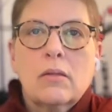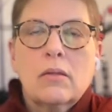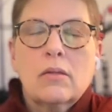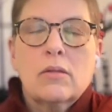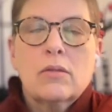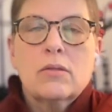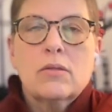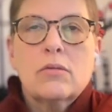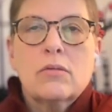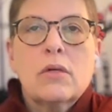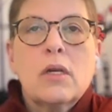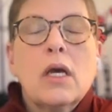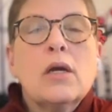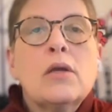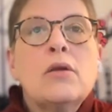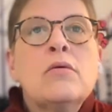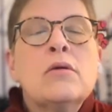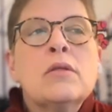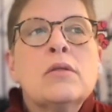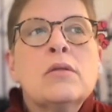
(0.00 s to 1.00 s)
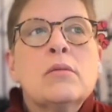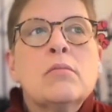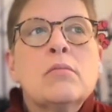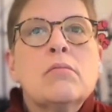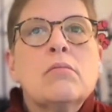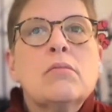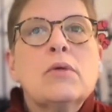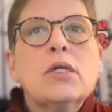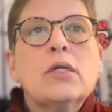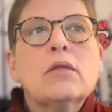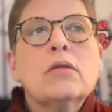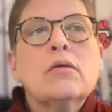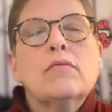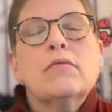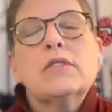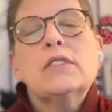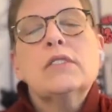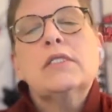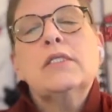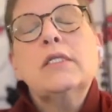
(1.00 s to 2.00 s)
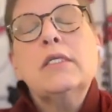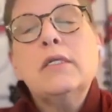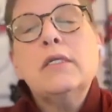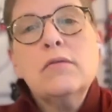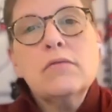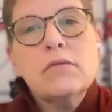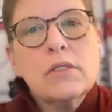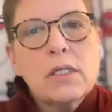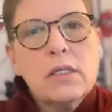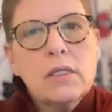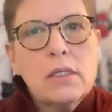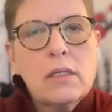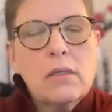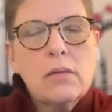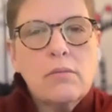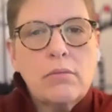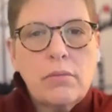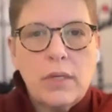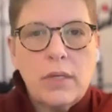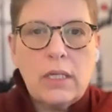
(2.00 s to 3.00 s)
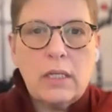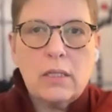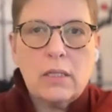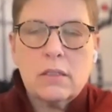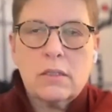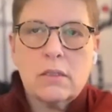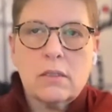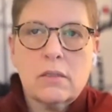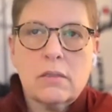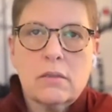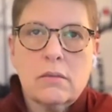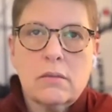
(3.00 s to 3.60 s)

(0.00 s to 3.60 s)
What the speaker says: So now you're in the middle of a sea of sentient beings